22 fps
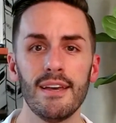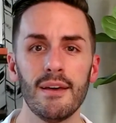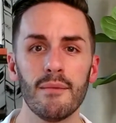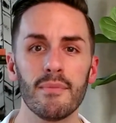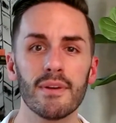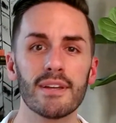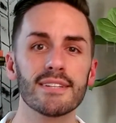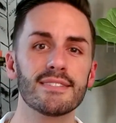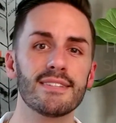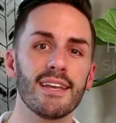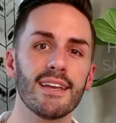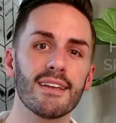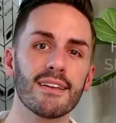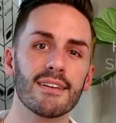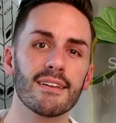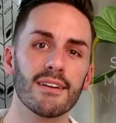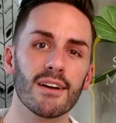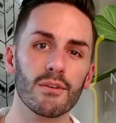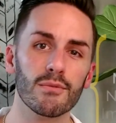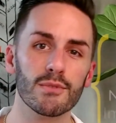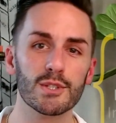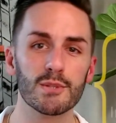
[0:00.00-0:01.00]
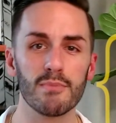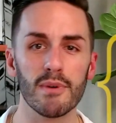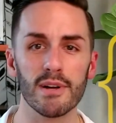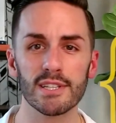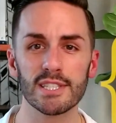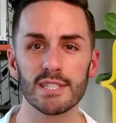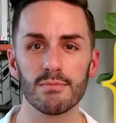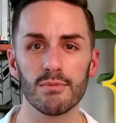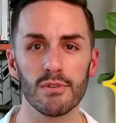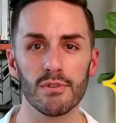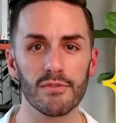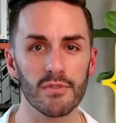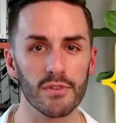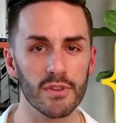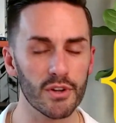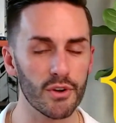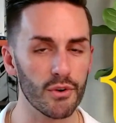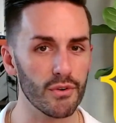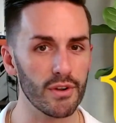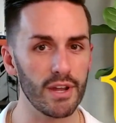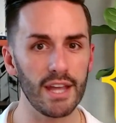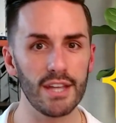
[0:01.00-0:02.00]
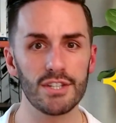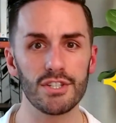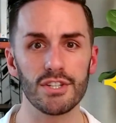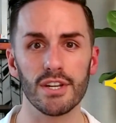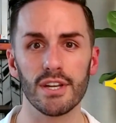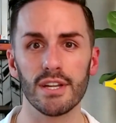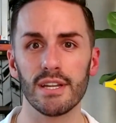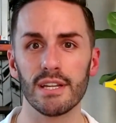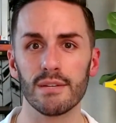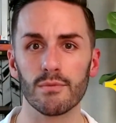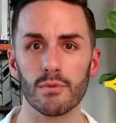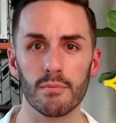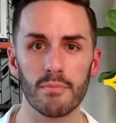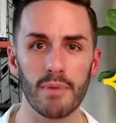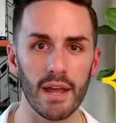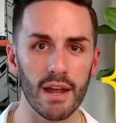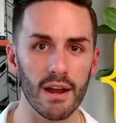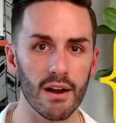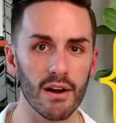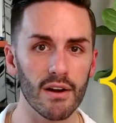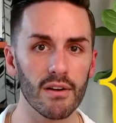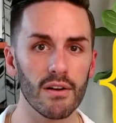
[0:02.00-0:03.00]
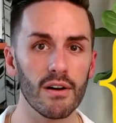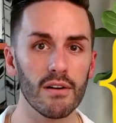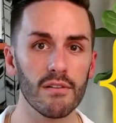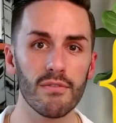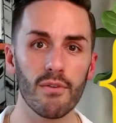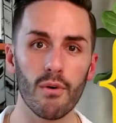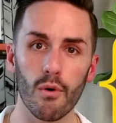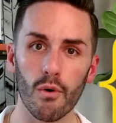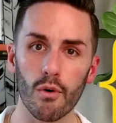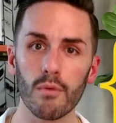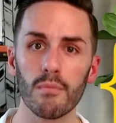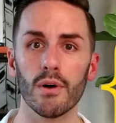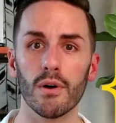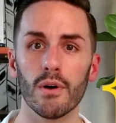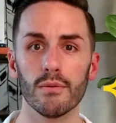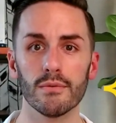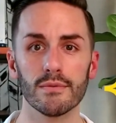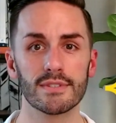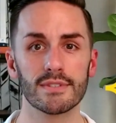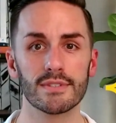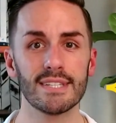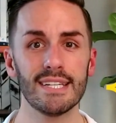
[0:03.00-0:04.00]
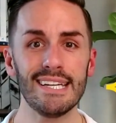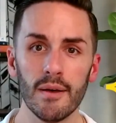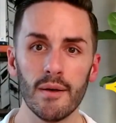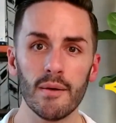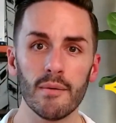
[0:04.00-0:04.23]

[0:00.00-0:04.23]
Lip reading: because they are responsible for the creation and repair of hormones,